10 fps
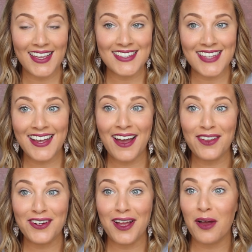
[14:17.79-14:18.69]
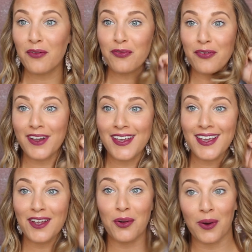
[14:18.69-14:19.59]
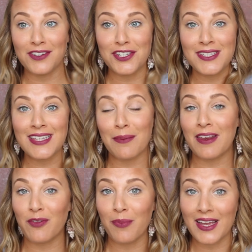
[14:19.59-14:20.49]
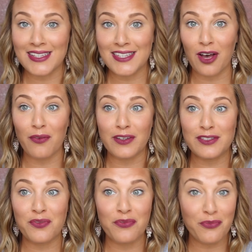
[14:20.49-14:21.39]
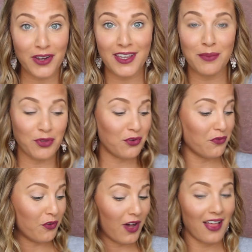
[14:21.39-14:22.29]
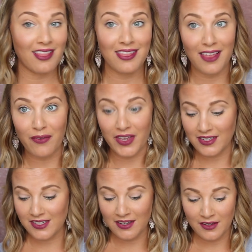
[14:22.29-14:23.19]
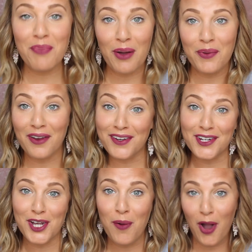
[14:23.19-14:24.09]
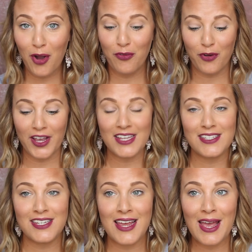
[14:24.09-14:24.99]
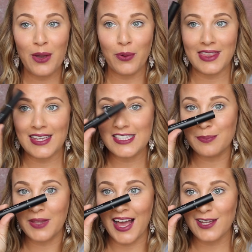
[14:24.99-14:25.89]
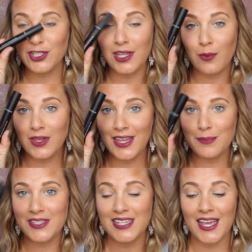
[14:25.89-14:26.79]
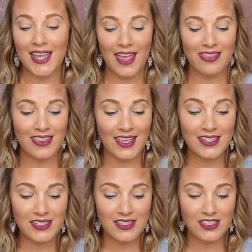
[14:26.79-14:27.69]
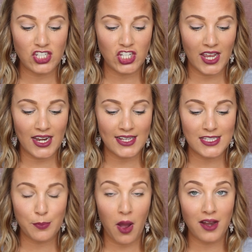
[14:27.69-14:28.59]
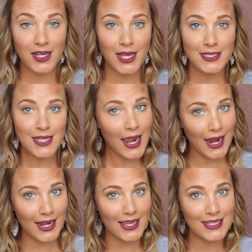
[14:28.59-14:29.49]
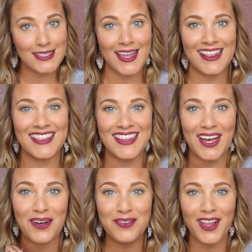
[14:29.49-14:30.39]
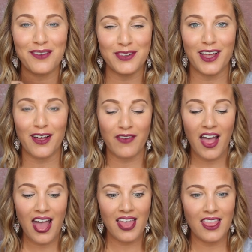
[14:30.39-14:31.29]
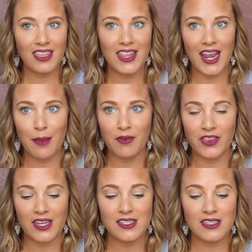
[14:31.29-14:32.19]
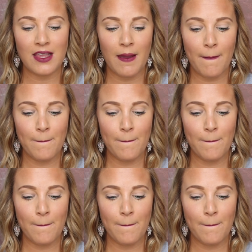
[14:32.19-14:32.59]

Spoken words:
Is that color not freaking gorgeous? I mean, even by itself, it's freaking beautiful. I love it. But we are gonna go over it with a Splash liquid lipstick, and this is in the shade Spontaneous. I love, love, love the name of this.